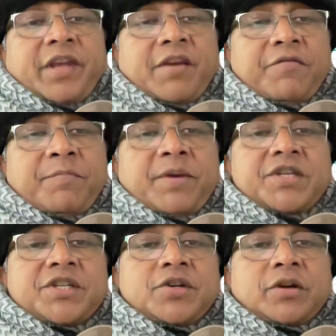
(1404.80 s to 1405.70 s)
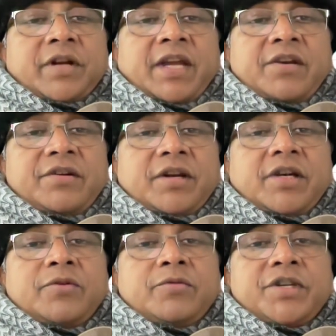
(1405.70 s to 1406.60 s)
If patient on
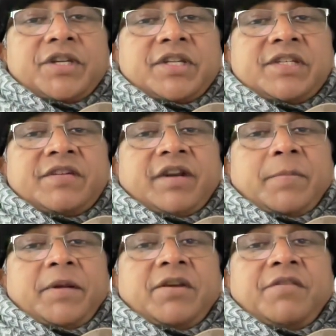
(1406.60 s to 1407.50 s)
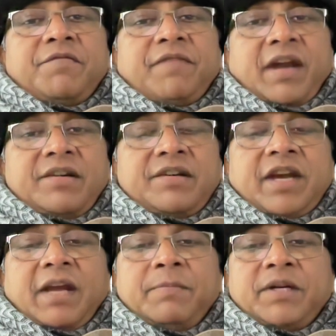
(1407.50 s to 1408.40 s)
enteral nutrition is developing
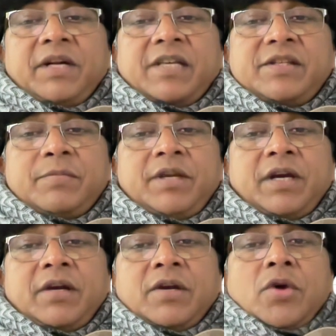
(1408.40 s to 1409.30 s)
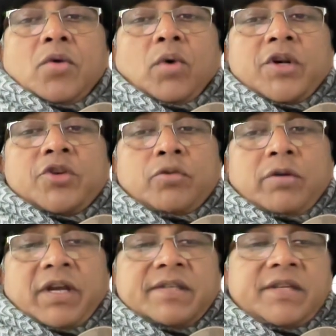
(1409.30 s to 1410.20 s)
refractory hyperglycemia, one
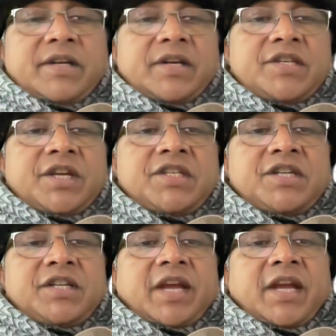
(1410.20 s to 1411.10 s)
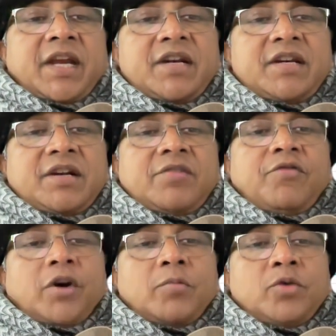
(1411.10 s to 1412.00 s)
should consider changing the enteral
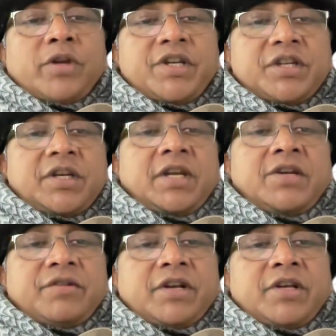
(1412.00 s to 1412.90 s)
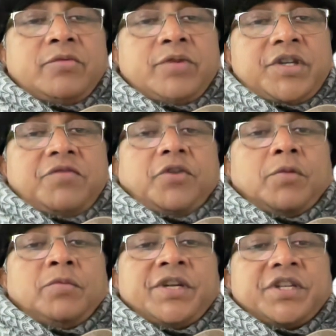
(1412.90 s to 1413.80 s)
nutrition
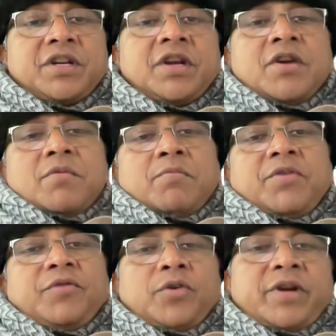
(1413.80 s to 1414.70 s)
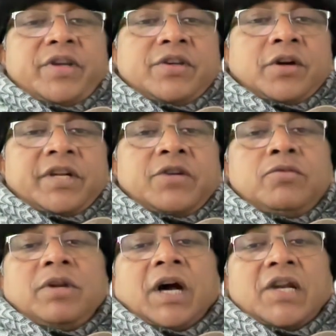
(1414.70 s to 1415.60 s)
formulation before resorting
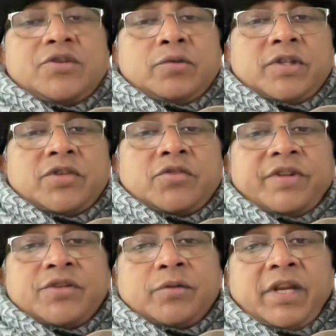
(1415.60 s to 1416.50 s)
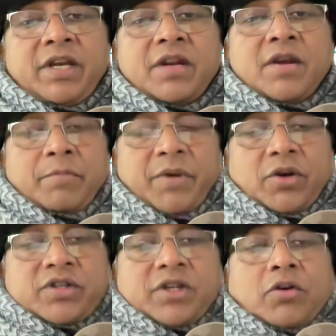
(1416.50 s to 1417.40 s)
to large doses of insulin,
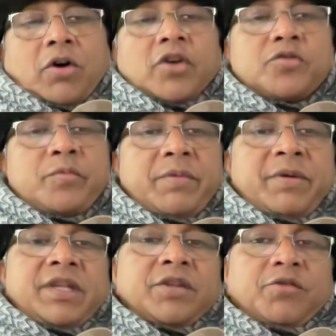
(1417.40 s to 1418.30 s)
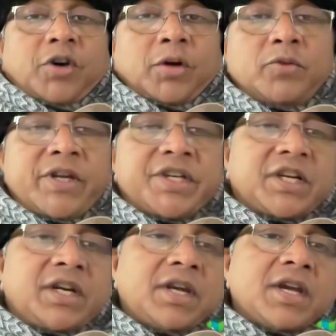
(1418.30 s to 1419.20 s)
because the cause may be in the
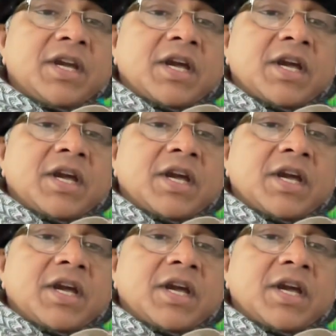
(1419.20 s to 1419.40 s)
formulation.